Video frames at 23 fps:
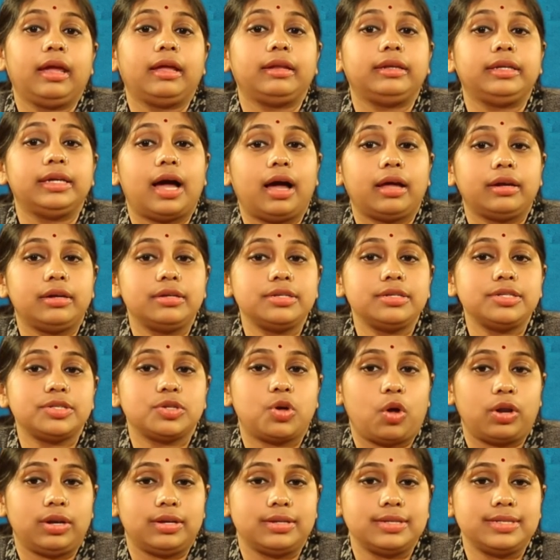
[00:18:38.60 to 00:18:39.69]
The other
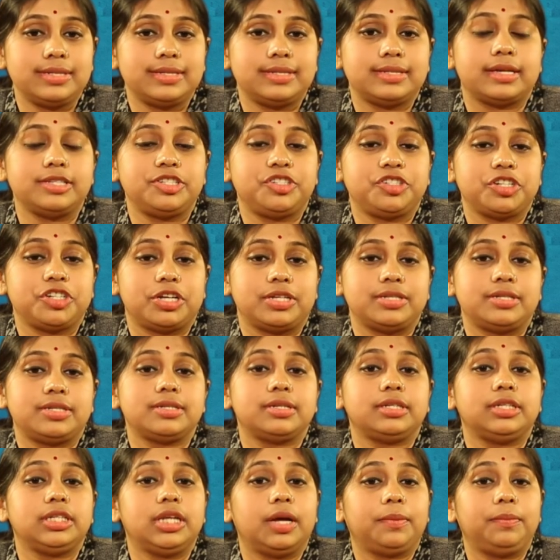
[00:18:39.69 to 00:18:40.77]
scholars such as
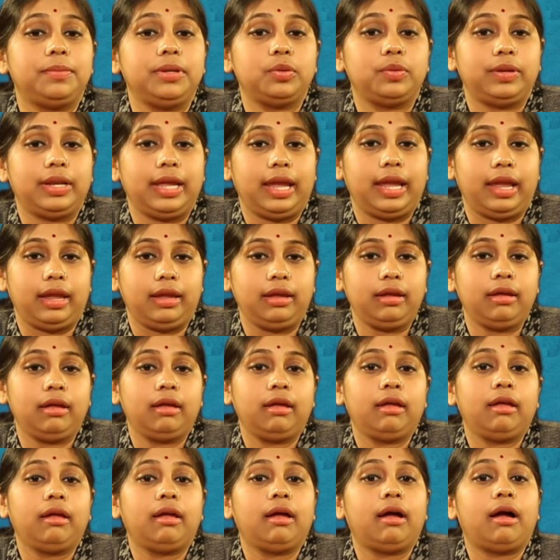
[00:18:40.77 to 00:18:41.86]
W. Lay,
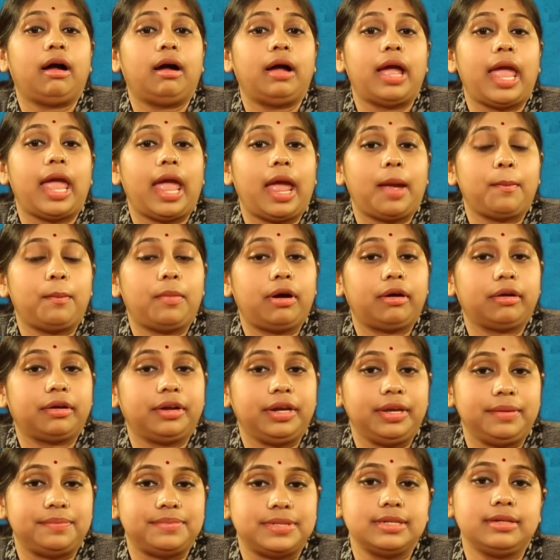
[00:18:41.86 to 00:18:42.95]
M. R.
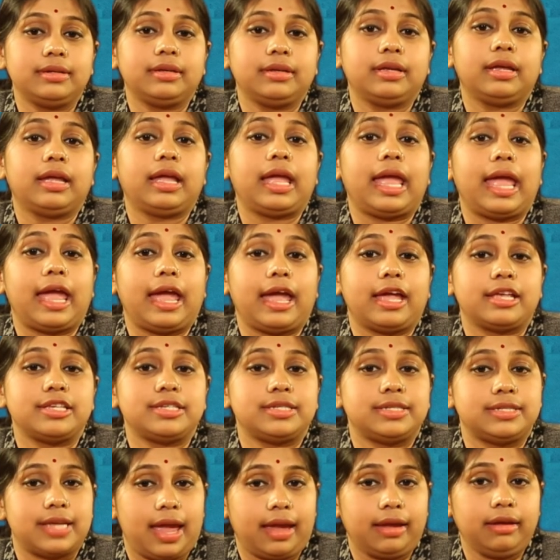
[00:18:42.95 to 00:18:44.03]
Gibbs, S.
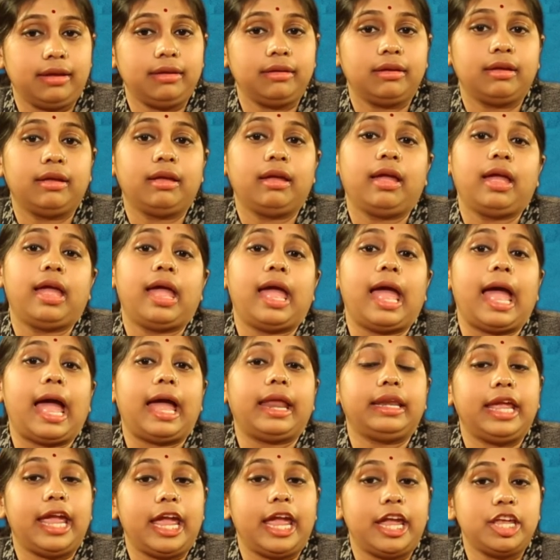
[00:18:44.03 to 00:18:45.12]
Sang
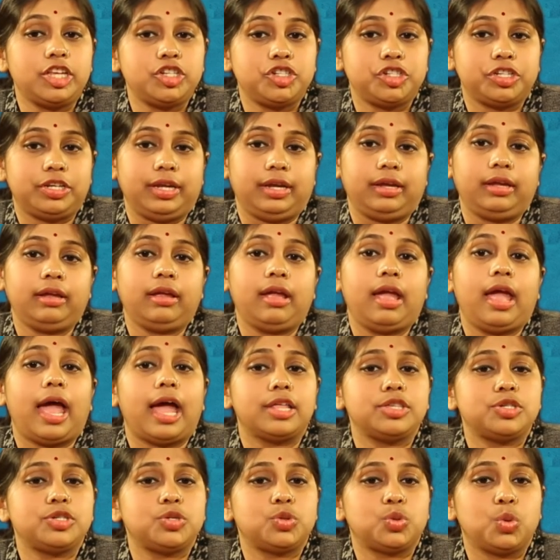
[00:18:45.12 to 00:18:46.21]
and H. Lee
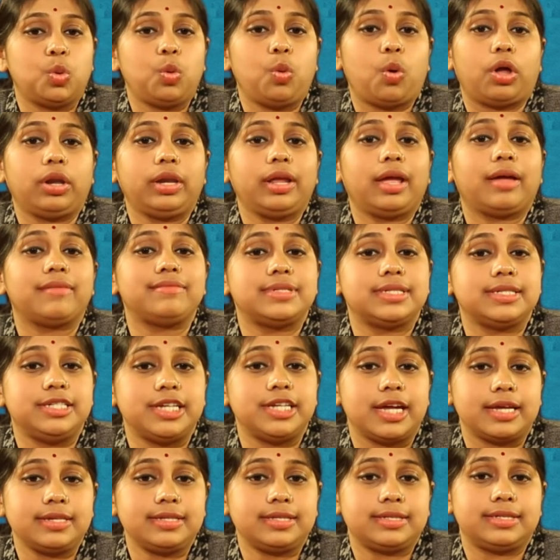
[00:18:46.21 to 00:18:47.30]
and so on have
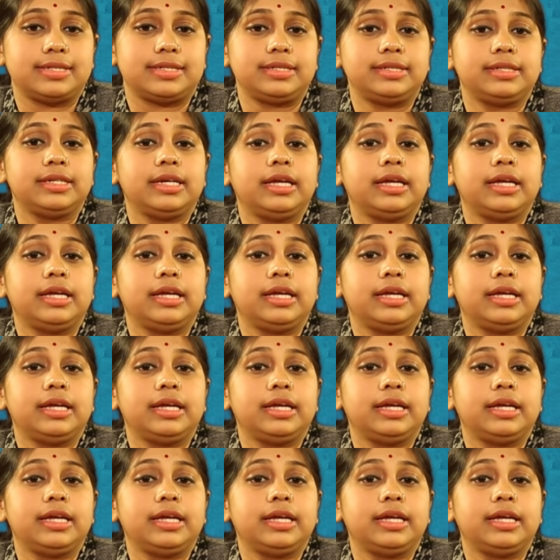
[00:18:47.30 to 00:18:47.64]
suggested